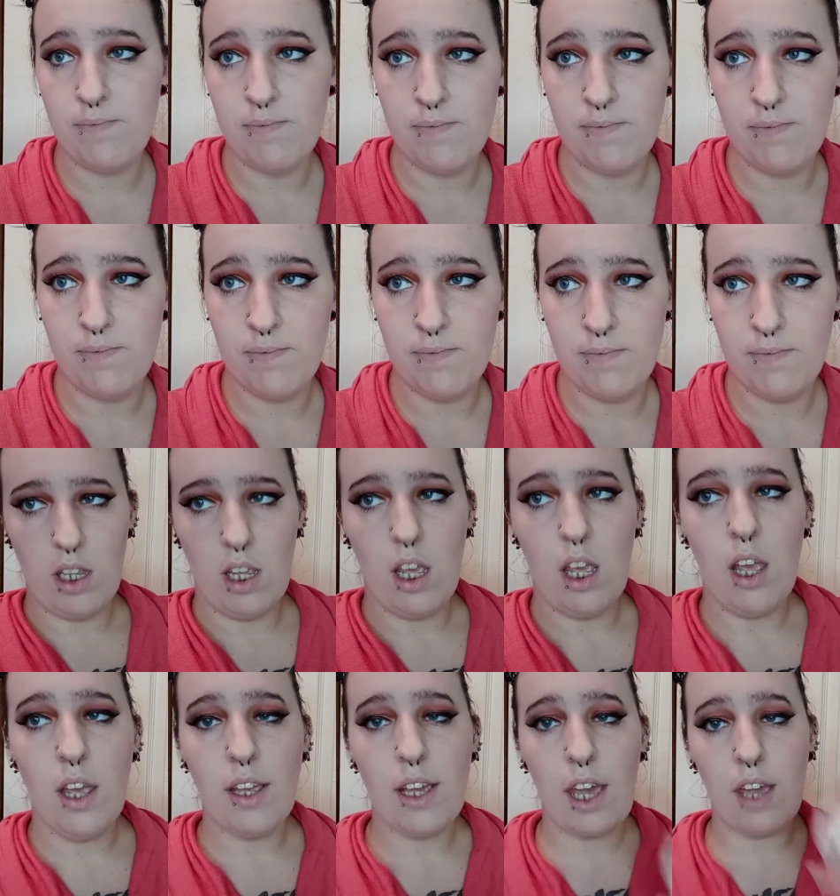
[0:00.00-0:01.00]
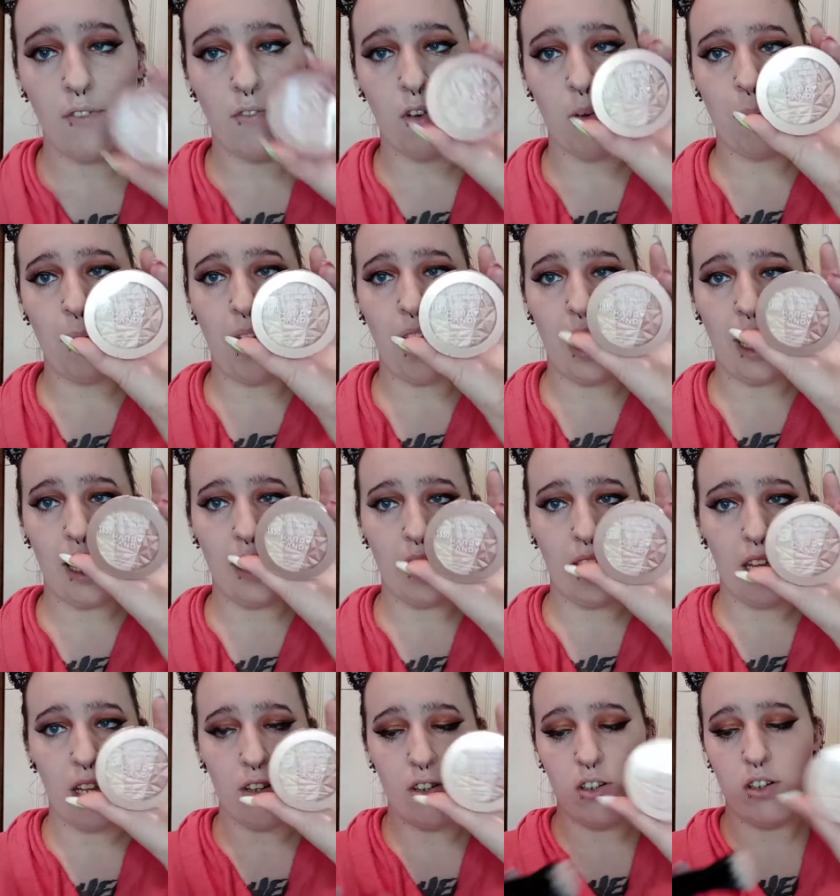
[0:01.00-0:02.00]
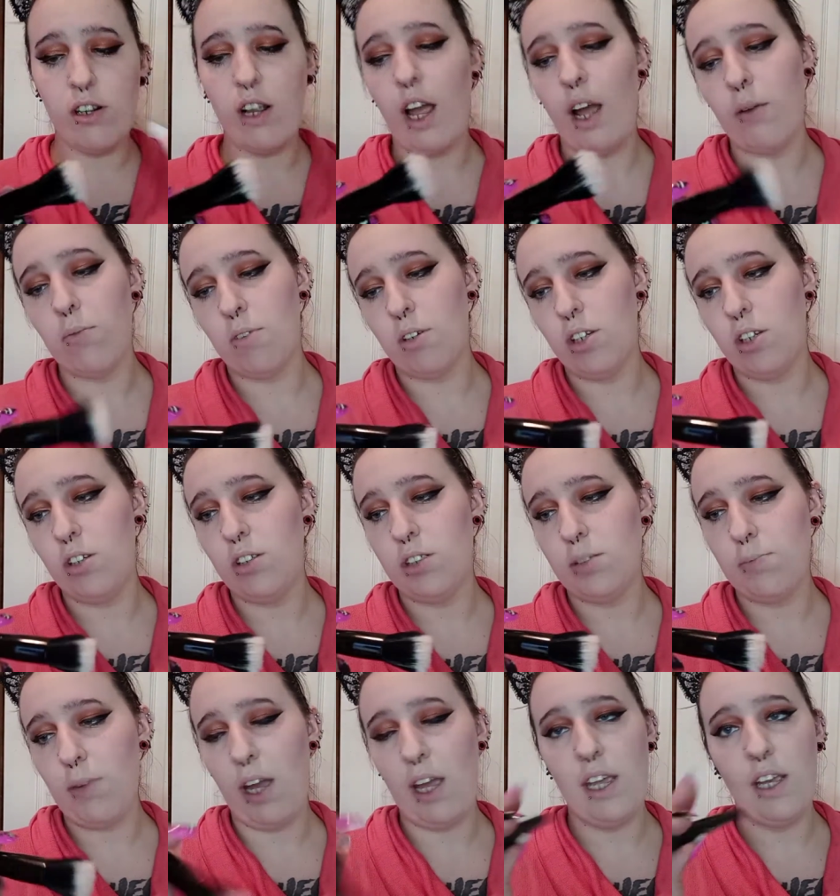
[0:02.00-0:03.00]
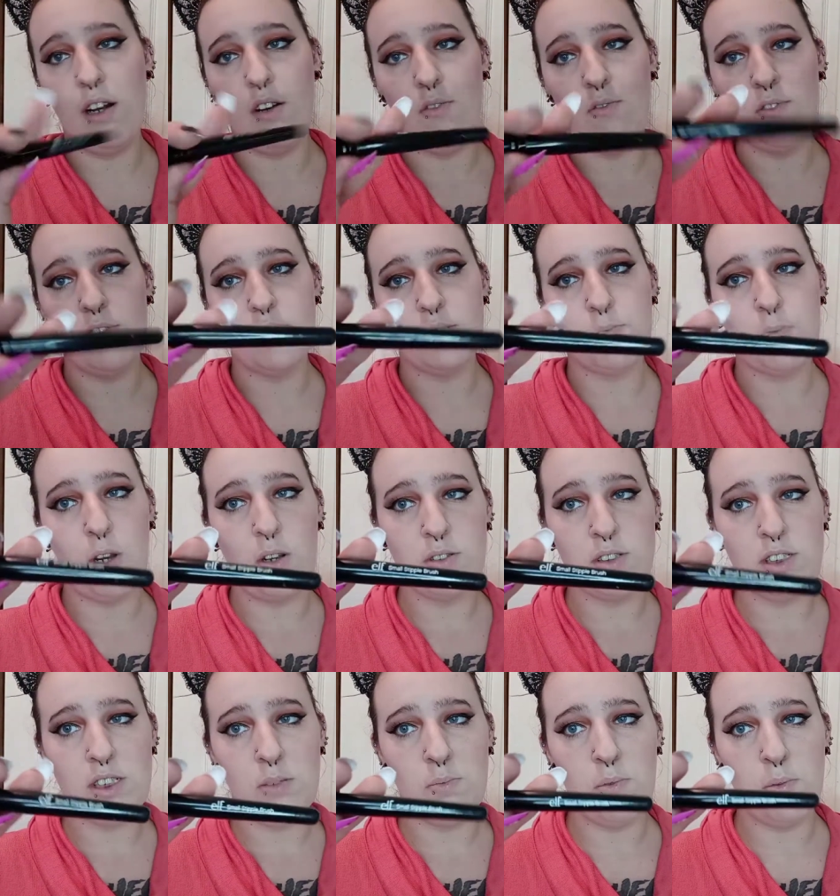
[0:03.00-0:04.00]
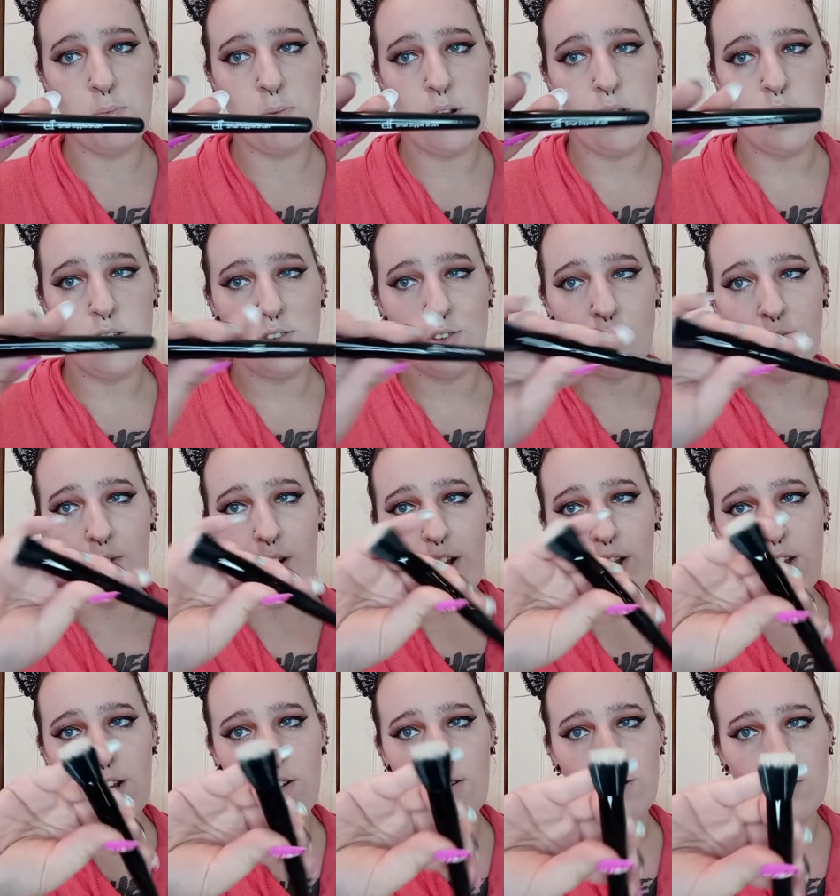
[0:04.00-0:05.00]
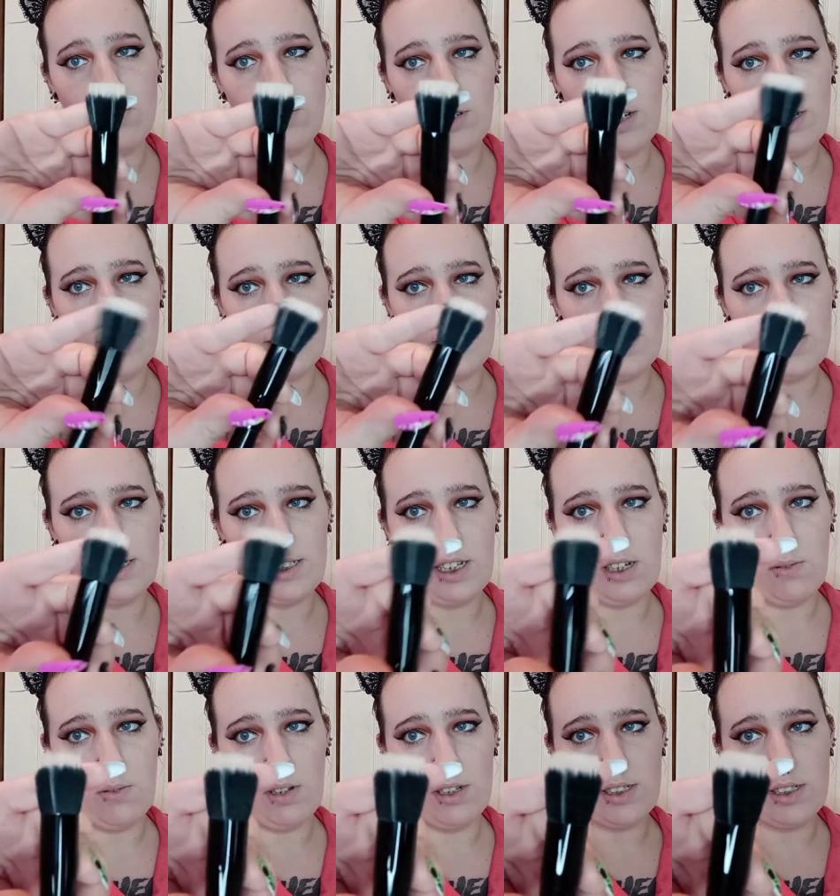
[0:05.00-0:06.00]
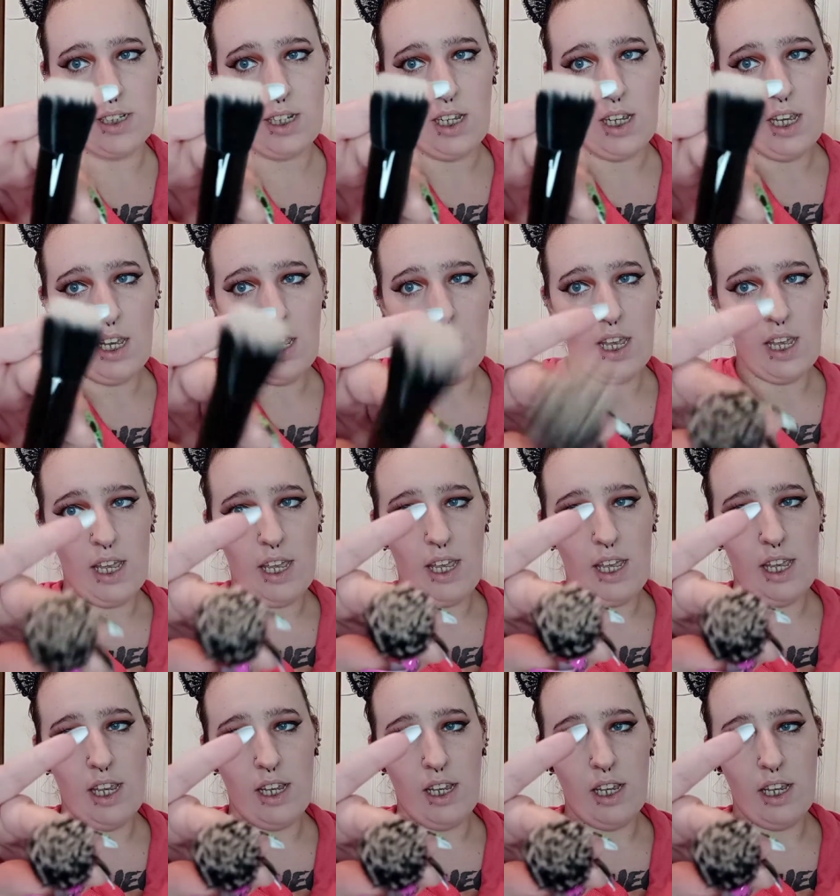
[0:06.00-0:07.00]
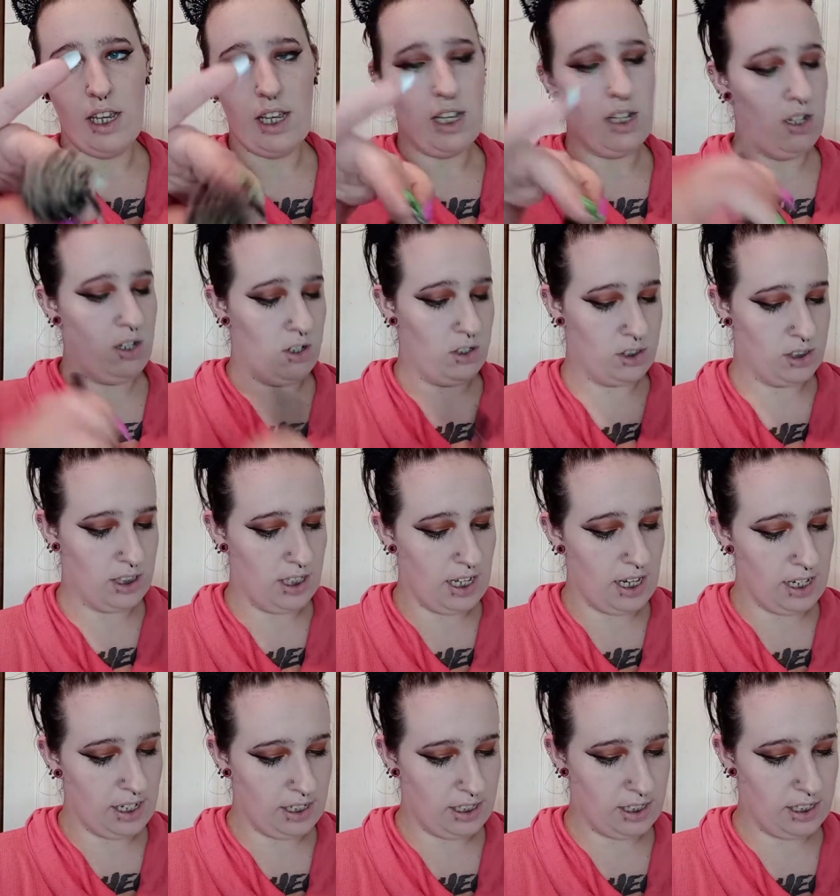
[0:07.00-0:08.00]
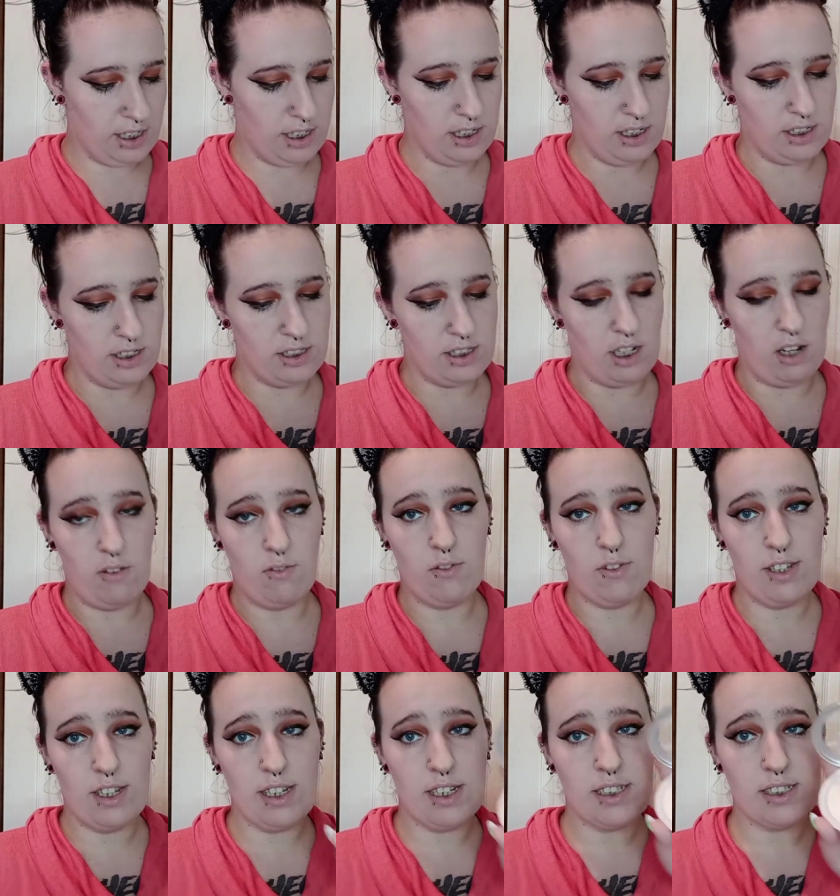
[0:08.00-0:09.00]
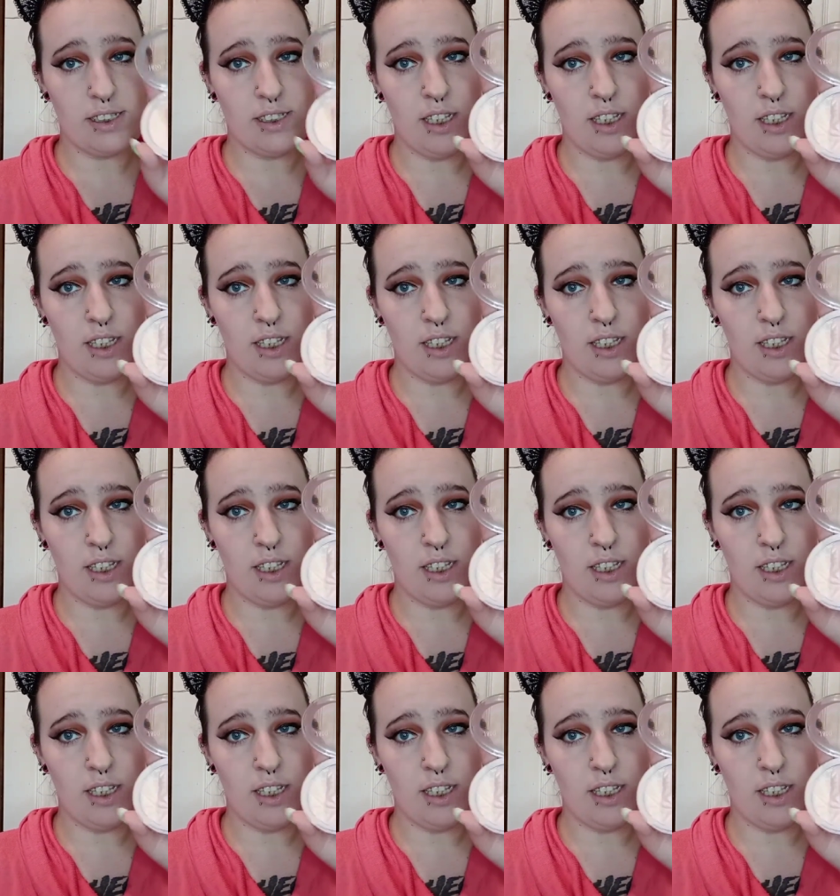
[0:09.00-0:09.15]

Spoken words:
Okay, for my highlighter, I'm going to use my e.l.f. small stipple brush right here, as you guys can see what he looks like. So for this, I'm